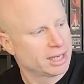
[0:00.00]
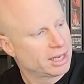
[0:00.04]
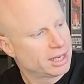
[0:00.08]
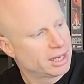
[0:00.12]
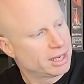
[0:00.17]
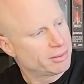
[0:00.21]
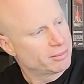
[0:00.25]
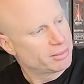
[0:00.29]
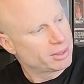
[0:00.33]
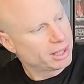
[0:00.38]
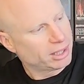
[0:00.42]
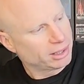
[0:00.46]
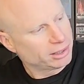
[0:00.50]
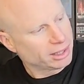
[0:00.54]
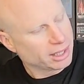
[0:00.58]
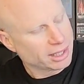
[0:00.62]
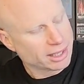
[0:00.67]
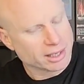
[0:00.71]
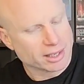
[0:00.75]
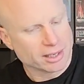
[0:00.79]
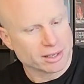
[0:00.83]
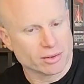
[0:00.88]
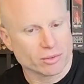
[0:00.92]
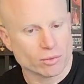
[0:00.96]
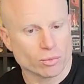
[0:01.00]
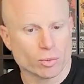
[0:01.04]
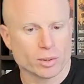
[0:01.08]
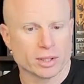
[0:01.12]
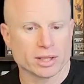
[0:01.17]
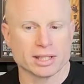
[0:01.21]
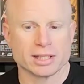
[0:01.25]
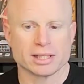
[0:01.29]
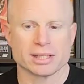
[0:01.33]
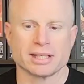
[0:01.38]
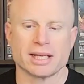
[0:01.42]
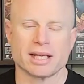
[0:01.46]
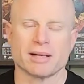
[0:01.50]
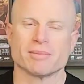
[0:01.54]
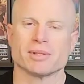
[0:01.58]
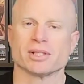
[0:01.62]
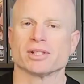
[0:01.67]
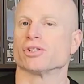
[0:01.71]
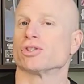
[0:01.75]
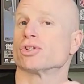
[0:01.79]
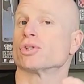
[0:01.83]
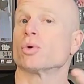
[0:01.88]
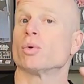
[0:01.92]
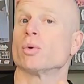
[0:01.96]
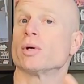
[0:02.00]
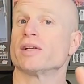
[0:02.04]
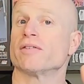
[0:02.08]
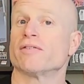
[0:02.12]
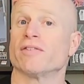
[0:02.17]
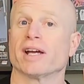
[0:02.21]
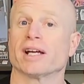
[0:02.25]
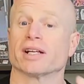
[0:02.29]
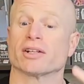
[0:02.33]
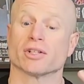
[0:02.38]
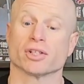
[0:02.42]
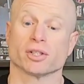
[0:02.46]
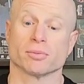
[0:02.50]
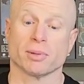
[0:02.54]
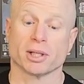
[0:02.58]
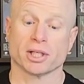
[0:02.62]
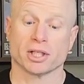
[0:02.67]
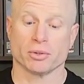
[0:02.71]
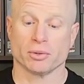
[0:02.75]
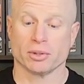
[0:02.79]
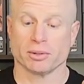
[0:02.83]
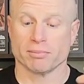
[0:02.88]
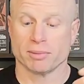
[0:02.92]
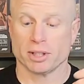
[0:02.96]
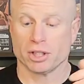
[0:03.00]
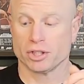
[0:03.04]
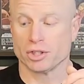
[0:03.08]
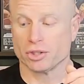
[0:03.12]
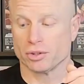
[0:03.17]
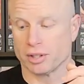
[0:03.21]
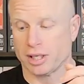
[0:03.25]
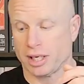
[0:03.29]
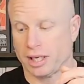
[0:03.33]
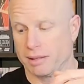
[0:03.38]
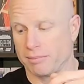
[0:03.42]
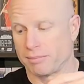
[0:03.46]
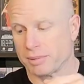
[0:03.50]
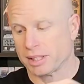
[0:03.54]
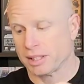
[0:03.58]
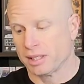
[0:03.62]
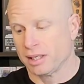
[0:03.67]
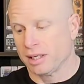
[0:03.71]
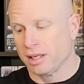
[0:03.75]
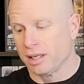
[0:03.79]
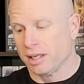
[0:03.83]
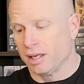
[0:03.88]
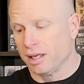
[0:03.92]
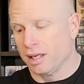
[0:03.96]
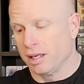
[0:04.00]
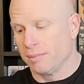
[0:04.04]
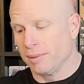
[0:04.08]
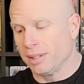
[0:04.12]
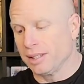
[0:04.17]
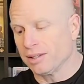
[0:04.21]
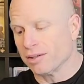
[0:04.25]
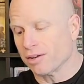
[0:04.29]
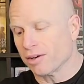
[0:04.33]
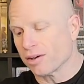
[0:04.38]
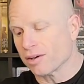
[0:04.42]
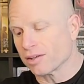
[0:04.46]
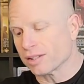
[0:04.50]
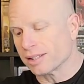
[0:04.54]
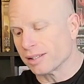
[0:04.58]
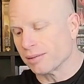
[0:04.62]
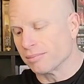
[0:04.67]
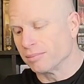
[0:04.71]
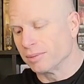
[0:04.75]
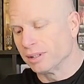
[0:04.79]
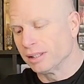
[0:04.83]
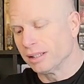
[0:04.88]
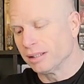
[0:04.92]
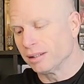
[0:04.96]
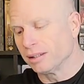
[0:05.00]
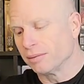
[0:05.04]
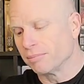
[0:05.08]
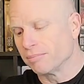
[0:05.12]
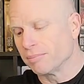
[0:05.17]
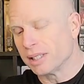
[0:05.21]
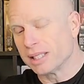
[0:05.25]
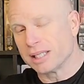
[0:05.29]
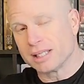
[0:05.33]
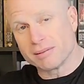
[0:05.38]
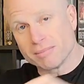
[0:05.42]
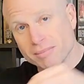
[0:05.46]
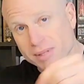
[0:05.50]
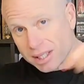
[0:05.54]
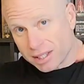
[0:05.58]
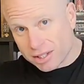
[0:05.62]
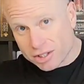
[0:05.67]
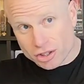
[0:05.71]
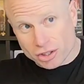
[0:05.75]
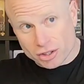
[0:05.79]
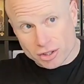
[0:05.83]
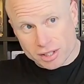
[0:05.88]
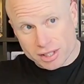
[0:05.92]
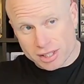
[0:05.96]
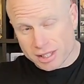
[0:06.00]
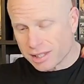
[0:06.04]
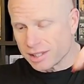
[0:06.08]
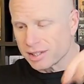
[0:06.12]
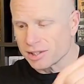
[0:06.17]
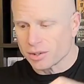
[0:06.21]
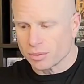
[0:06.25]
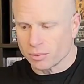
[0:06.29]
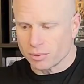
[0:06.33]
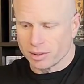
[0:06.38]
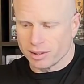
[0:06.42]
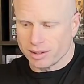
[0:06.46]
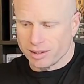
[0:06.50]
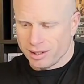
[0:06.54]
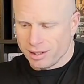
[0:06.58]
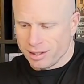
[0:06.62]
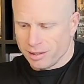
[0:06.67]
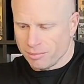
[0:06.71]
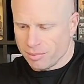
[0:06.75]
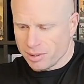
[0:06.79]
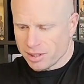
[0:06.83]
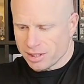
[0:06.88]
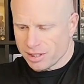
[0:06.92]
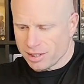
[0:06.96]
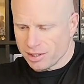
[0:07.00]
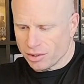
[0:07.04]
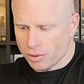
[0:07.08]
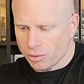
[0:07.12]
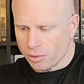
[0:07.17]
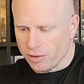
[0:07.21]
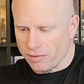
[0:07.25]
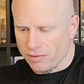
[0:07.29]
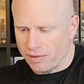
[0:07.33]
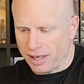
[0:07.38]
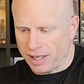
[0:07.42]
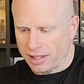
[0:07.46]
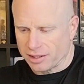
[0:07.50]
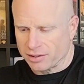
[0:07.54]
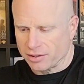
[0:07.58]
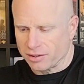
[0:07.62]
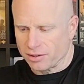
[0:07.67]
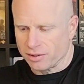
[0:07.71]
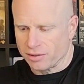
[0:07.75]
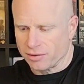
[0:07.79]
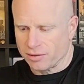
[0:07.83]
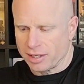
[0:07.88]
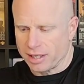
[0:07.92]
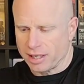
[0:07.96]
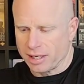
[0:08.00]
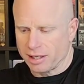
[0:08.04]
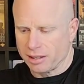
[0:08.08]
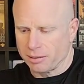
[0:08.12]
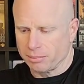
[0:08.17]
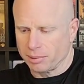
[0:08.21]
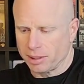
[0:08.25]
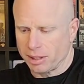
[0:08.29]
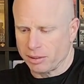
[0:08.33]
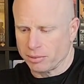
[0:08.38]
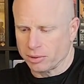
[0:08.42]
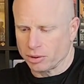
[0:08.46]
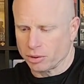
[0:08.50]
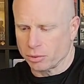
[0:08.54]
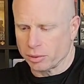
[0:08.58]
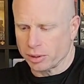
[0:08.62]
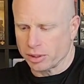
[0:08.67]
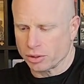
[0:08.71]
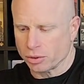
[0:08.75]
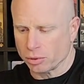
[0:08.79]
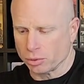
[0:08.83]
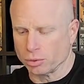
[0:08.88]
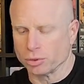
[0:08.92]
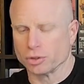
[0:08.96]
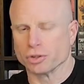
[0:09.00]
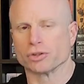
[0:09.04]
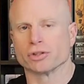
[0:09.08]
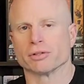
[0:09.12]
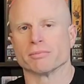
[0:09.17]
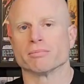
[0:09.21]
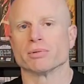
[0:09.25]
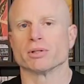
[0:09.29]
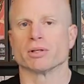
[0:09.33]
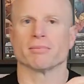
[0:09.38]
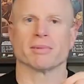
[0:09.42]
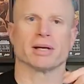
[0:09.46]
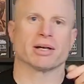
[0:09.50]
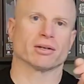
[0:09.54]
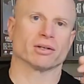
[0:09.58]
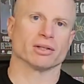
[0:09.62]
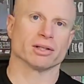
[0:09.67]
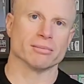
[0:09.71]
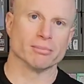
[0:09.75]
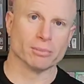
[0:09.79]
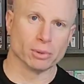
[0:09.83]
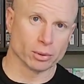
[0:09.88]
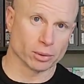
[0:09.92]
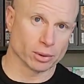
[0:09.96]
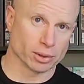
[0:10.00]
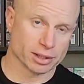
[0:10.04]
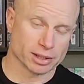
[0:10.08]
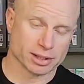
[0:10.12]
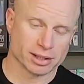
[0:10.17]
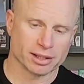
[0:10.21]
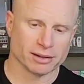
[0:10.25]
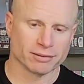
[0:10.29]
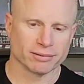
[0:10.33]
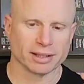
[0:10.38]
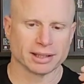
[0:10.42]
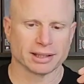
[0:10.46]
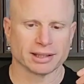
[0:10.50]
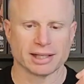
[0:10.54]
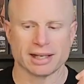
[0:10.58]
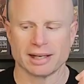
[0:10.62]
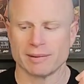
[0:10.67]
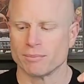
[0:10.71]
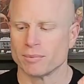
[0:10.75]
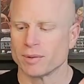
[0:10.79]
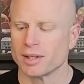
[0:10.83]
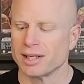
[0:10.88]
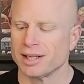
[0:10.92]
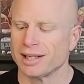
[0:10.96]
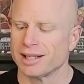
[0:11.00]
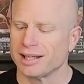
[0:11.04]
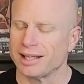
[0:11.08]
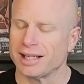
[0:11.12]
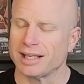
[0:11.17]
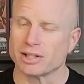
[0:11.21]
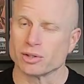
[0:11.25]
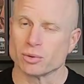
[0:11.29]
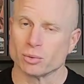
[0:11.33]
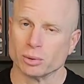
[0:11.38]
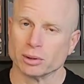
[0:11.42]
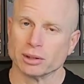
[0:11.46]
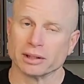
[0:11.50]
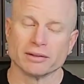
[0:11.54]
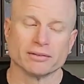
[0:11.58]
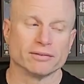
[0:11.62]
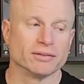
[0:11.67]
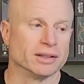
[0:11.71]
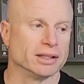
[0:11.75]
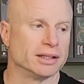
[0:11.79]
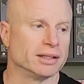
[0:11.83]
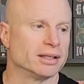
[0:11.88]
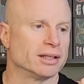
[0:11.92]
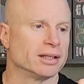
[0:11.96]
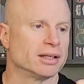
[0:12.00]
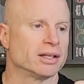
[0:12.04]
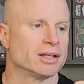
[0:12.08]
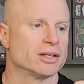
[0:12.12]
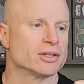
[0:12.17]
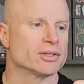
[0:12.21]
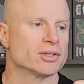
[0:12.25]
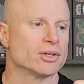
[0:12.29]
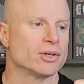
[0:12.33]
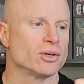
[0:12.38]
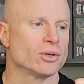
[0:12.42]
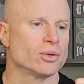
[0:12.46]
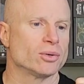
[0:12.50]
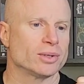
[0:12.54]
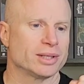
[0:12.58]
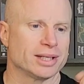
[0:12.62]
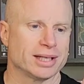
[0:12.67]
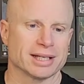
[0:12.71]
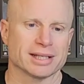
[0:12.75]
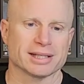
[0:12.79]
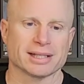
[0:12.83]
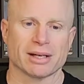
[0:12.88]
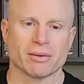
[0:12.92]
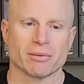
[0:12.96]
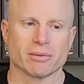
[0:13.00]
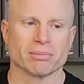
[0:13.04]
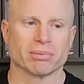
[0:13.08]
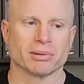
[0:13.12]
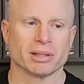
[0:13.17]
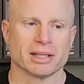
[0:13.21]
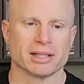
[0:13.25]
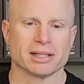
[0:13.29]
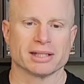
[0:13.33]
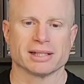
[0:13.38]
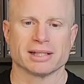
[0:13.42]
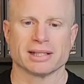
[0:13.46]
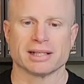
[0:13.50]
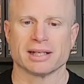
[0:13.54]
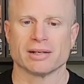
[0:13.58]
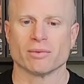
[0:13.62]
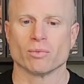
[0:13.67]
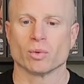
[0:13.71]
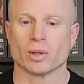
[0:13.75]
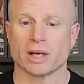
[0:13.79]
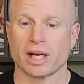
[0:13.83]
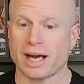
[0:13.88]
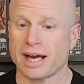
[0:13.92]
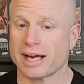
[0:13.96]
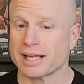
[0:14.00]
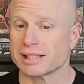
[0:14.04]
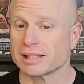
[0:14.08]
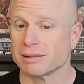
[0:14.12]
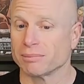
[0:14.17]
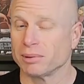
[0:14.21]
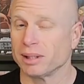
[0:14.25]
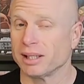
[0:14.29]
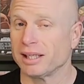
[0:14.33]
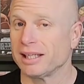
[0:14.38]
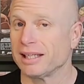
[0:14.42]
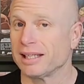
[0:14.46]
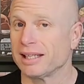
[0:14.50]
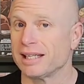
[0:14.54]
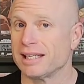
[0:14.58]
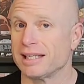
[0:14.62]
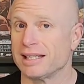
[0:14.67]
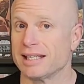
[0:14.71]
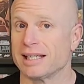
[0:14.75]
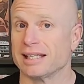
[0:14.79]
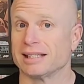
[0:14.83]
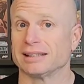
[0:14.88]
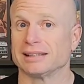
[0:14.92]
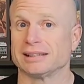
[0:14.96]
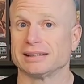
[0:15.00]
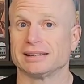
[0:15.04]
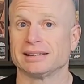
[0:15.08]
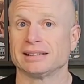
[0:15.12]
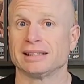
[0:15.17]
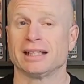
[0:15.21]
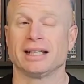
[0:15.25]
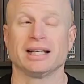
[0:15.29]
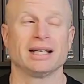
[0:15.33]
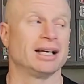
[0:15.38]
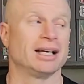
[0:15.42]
A lot of it with this game is there's toy factor, especially with miniature games. And there are some little mini miniatures in this one, but it's the toy factor, right? I get to play with toy soldiers and put them out on the board and stuff like that. That's really fun. So yes, I would play this again. Would I ask to play it again? Yes.